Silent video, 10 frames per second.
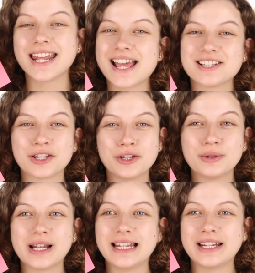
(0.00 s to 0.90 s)
It has a
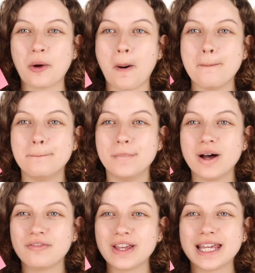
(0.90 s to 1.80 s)
cute little
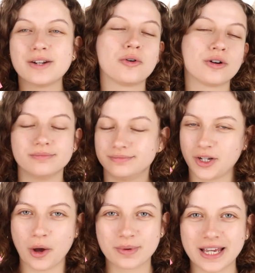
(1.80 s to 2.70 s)
muffin or
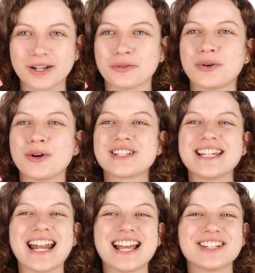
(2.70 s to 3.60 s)
cupcake of
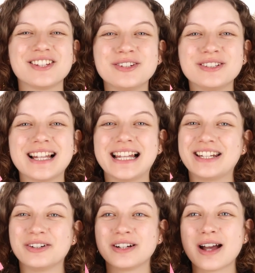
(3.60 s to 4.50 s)
course. It has a cute
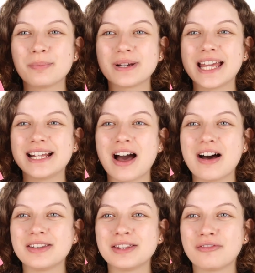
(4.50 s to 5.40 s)
little cupcake
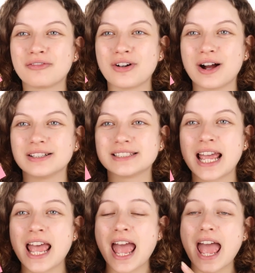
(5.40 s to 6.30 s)
on the front
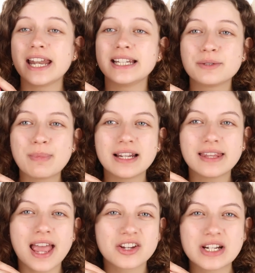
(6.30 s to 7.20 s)
and this
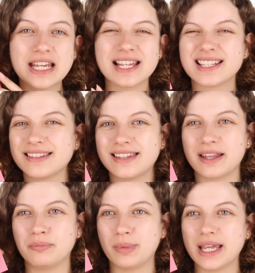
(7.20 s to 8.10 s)
palette actually isn't
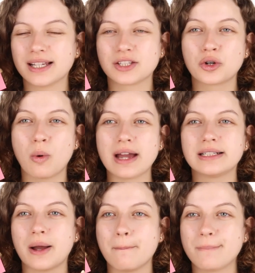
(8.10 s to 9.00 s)
that big. It's
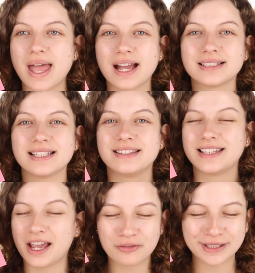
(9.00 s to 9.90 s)
quite compact.
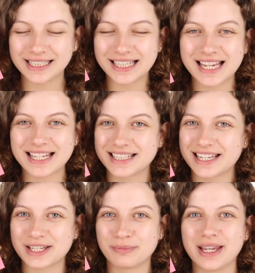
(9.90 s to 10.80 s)
It definitely
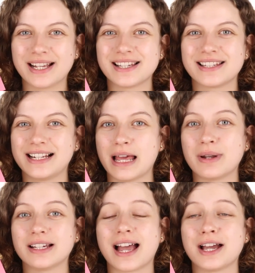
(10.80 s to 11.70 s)
isn't as big as the
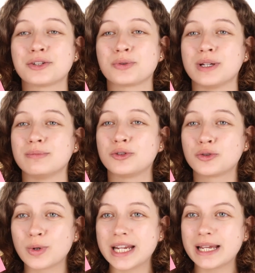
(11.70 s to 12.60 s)
Glamlite Ice Cream
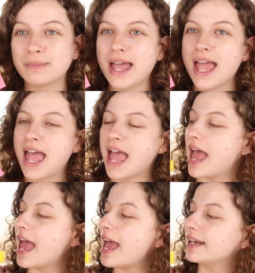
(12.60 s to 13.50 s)
Dream
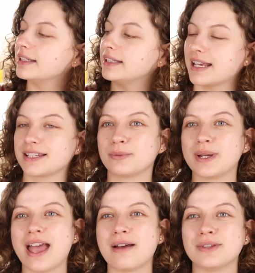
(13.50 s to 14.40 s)
and yes
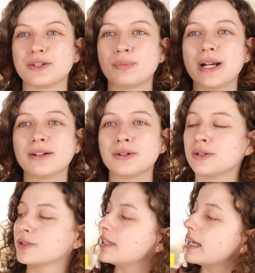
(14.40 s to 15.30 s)
we have the
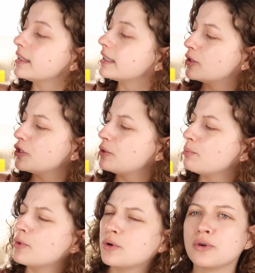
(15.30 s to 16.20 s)
sprinkles that could
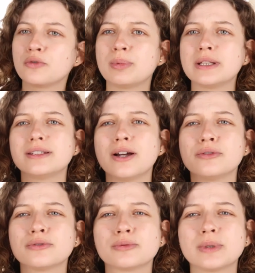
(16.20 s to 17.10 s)
move but
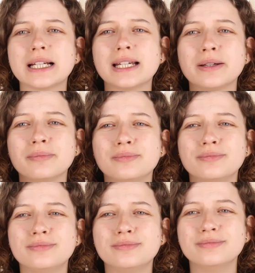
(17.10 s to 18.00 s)
don't really
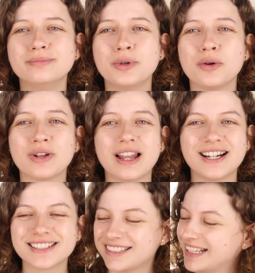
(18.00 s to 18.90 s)
move a
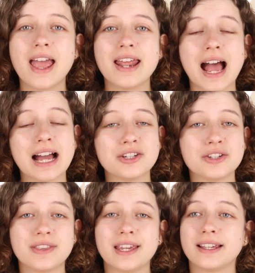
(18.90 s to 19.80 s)
lot and I
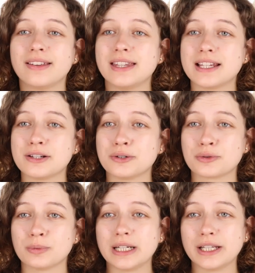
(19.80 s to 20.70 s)
just think this
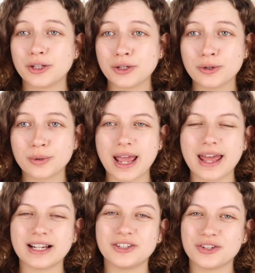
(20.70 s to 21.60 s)
looks really cute
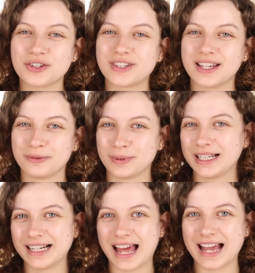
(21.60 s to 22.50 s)
and I just
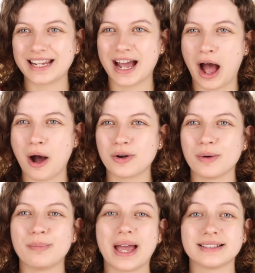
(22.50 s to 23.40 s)
really like how
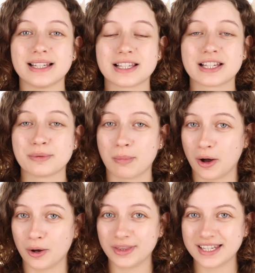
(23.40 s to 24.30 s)
compact and
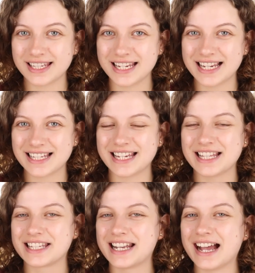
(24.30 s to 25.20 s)
small this is.
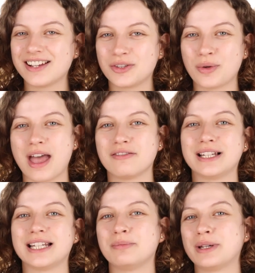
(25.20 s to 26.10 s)
It's nice to have
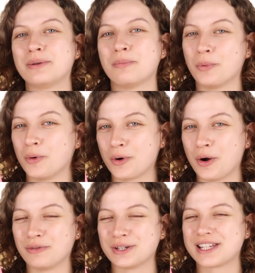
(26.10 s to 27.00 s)
a little bit more
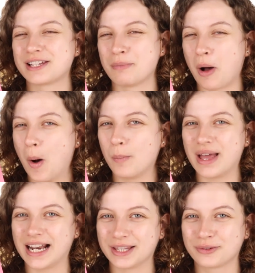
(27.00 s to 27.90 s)
of a small
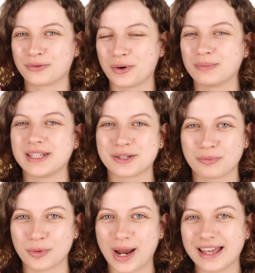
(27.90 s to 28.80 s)
palette from this
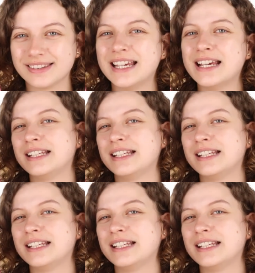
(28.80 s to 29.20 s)
brand.